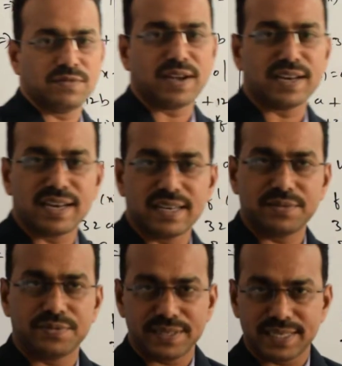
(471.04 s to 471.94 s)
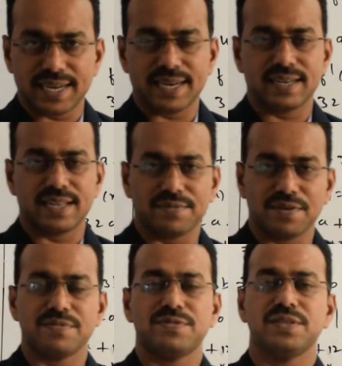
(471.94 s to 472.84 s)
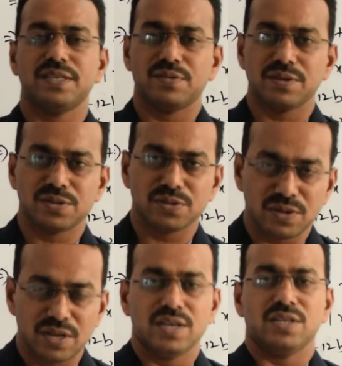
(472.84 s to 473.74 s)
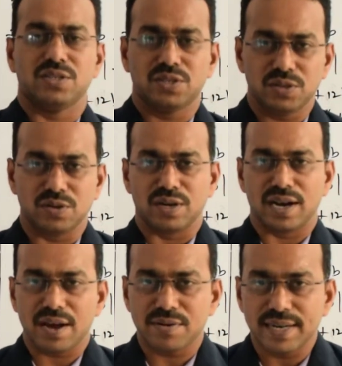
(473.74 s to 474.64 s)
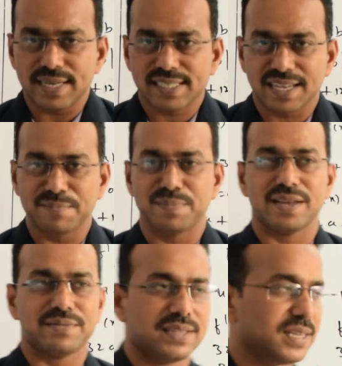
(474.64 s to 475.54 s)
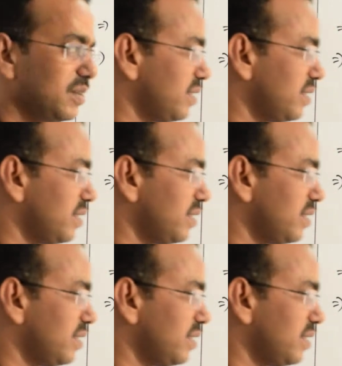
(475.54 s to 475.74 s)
Finally we get f of 2 equals to 0. Now let's compare with the given